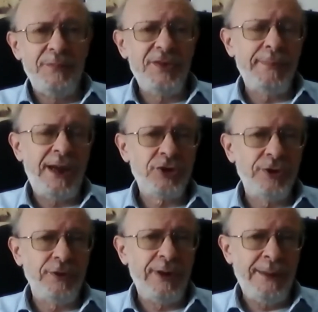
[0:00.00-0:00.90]
smash
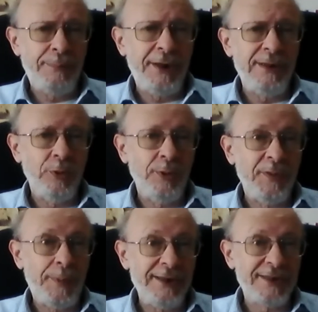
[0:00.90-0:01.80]
and grab anymore in
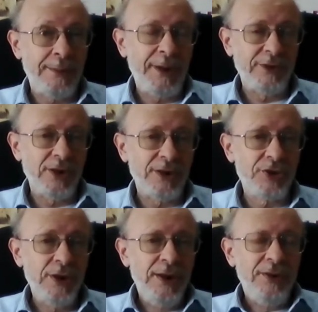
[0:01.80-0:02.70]
the Beis HaMikdash
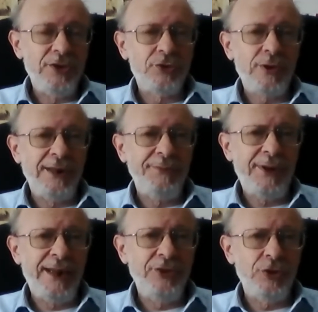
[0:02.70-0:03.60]
to try and
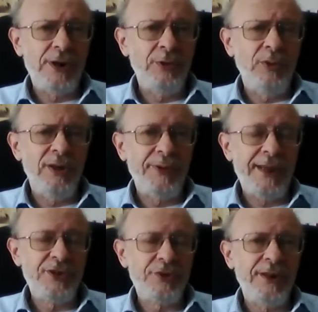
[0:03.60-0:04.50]
find your own Lulav and
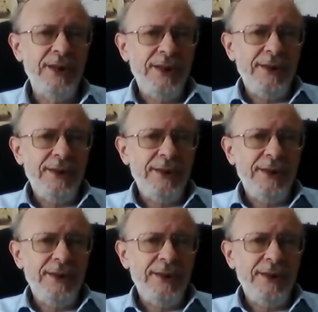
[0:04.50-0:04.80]
Esrog.